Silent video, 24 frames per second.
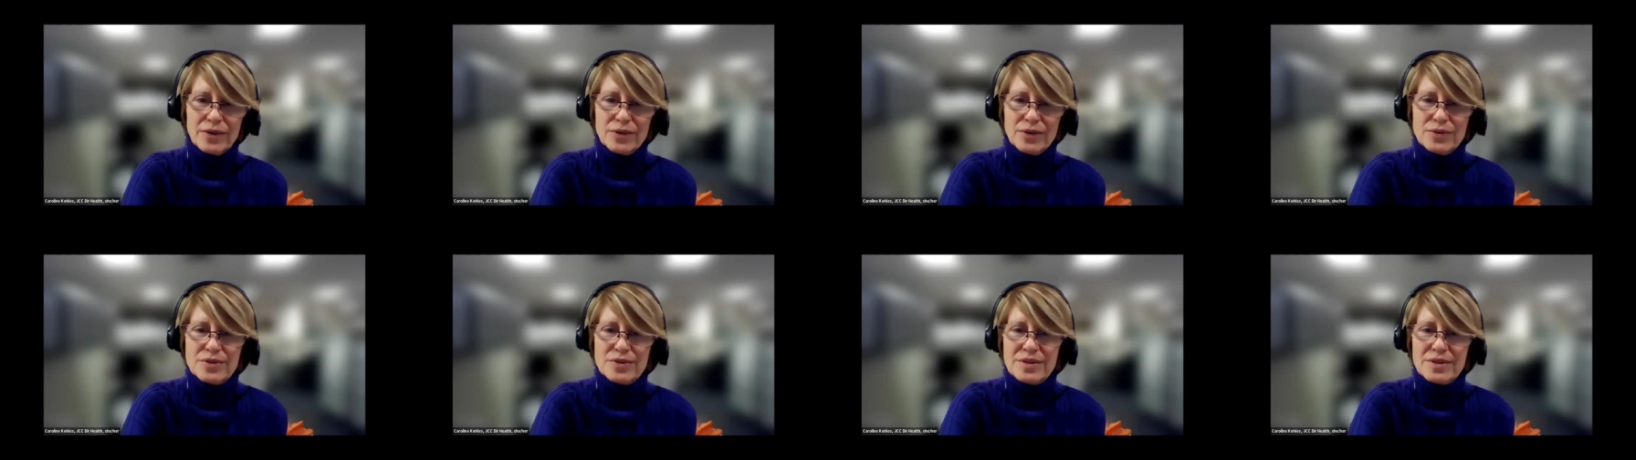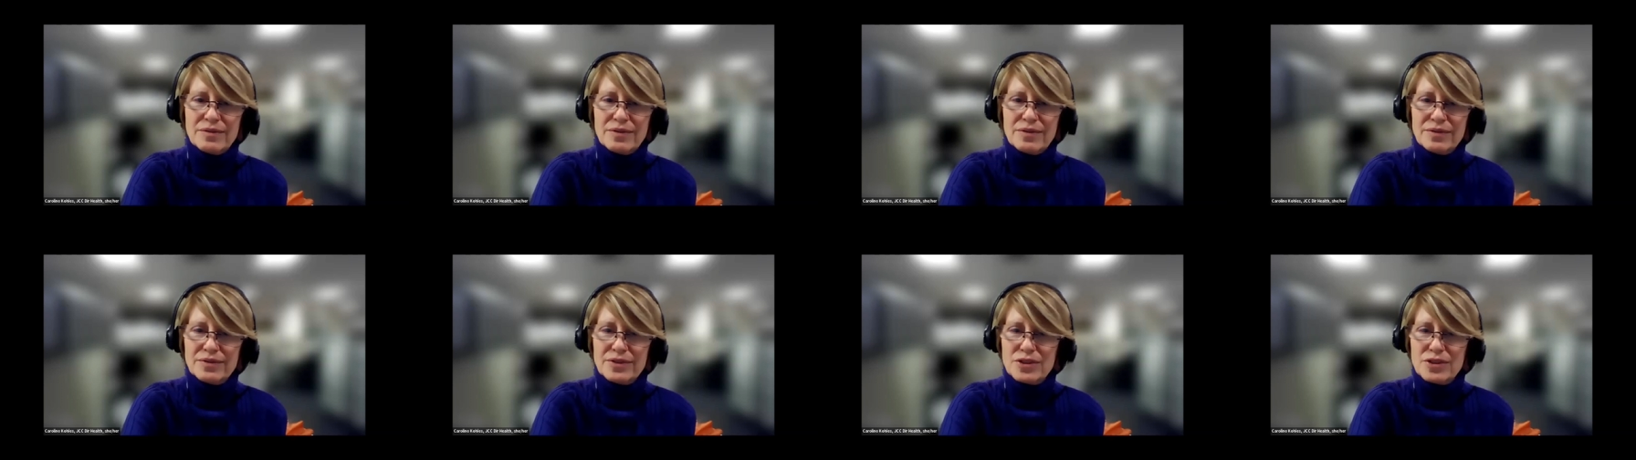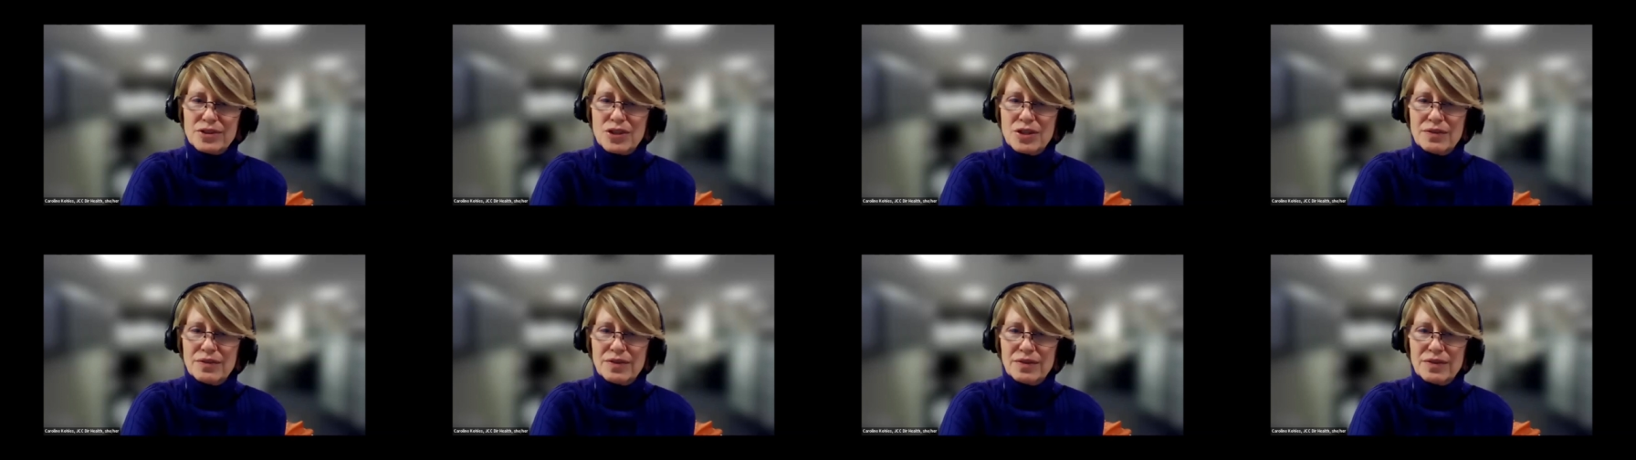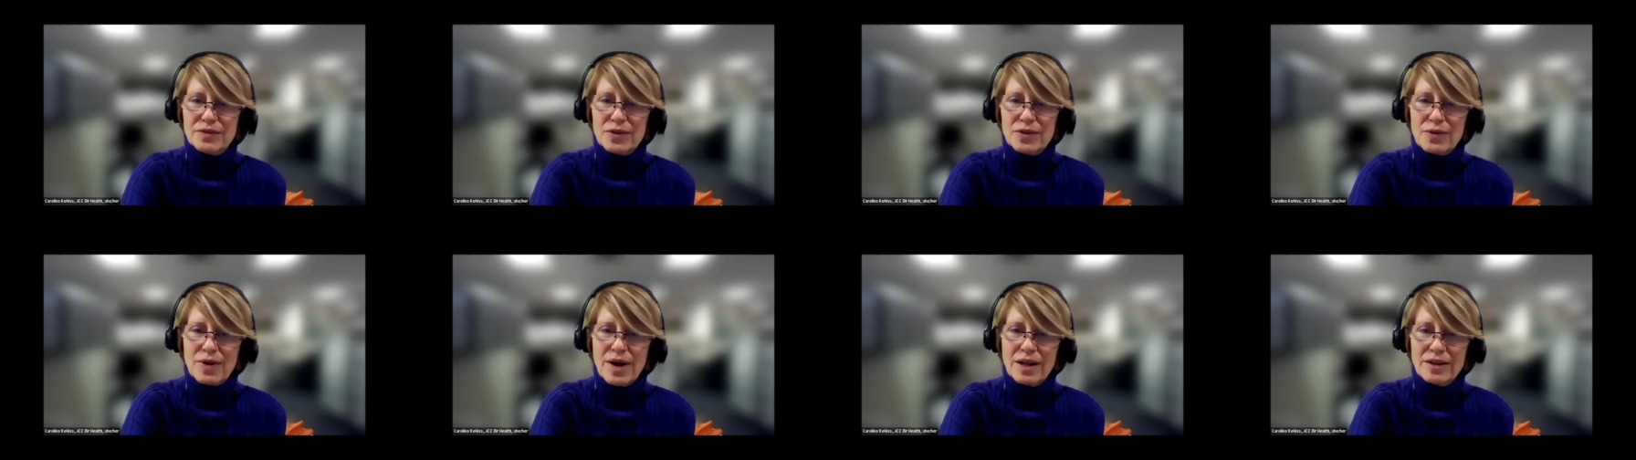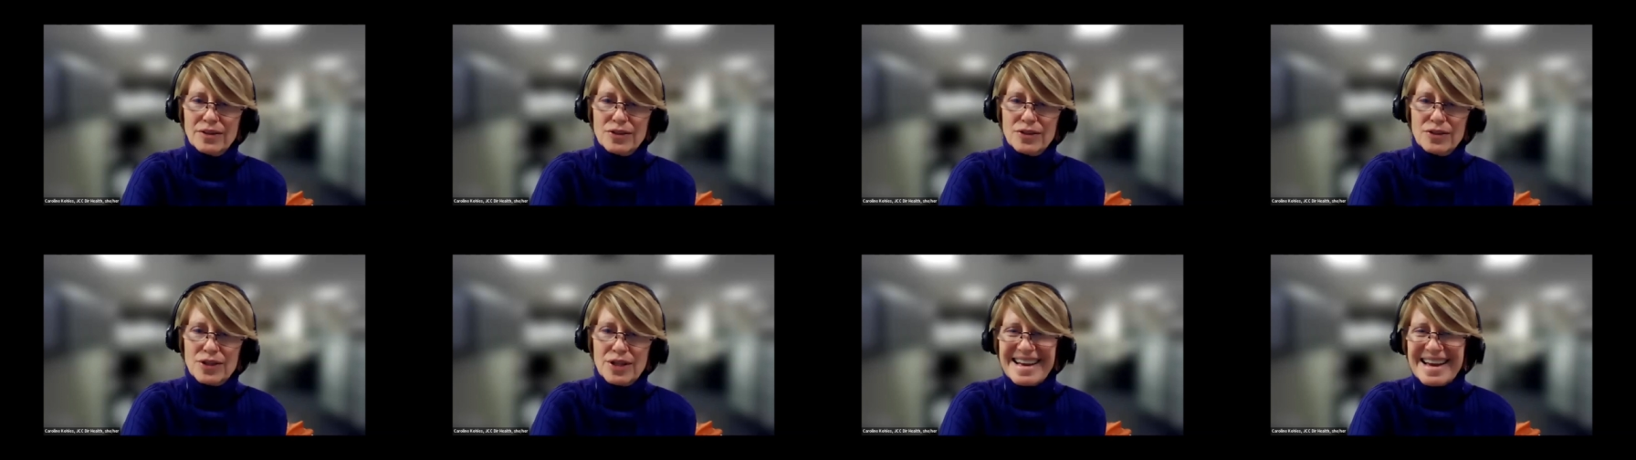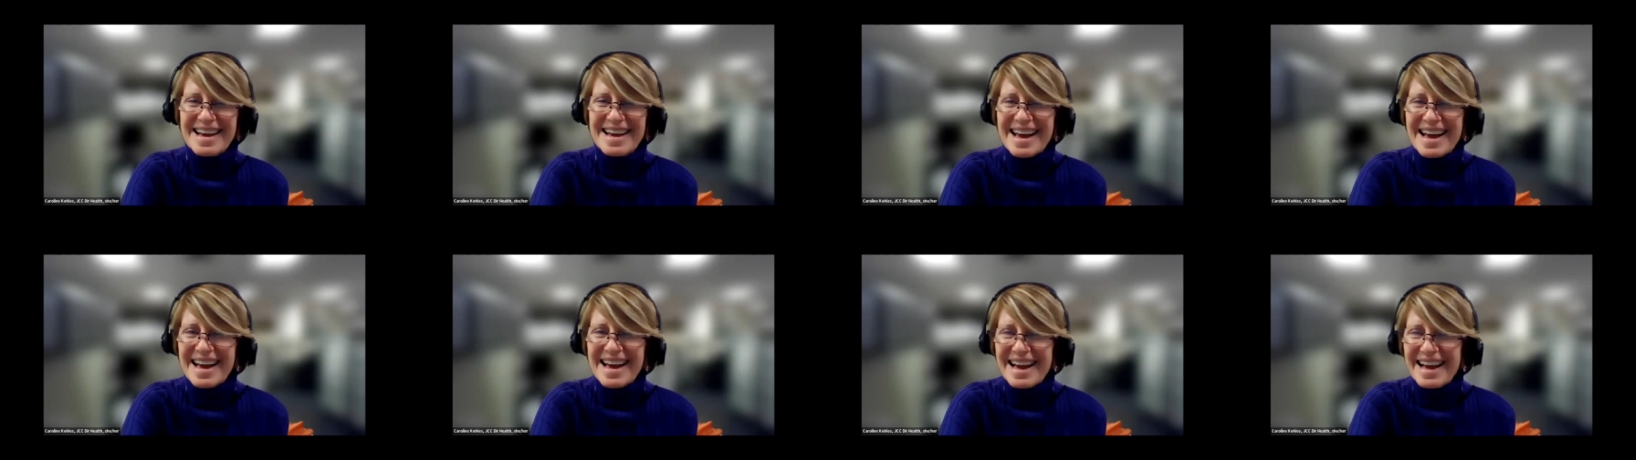who's a chief of neurology. Oh,
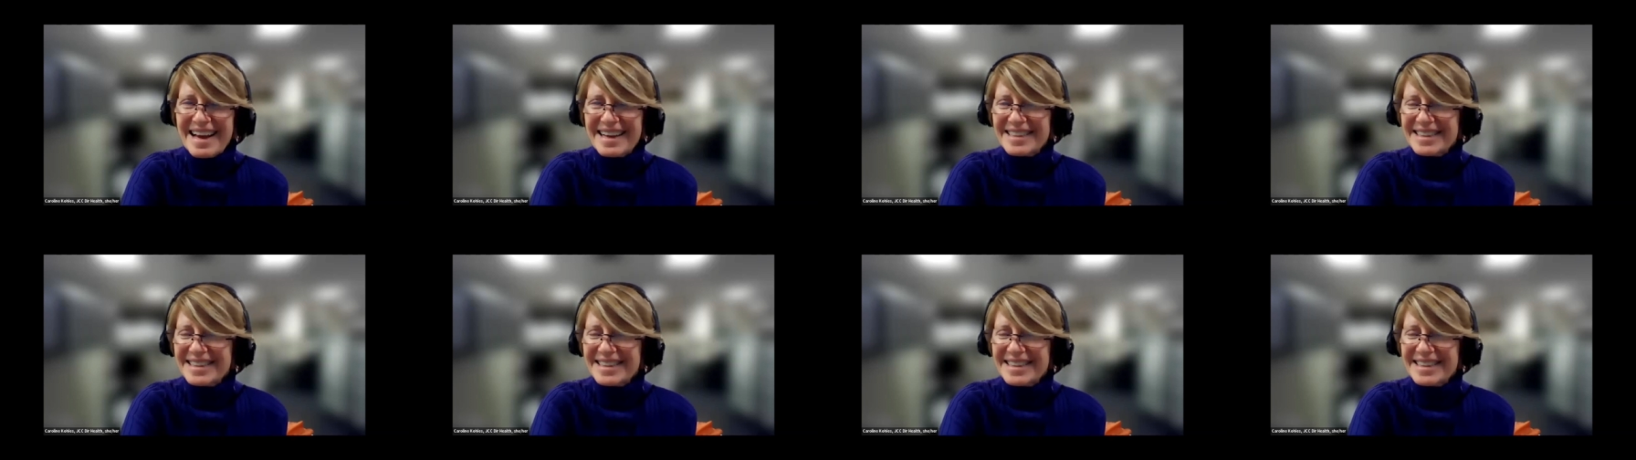yeah. yeah, I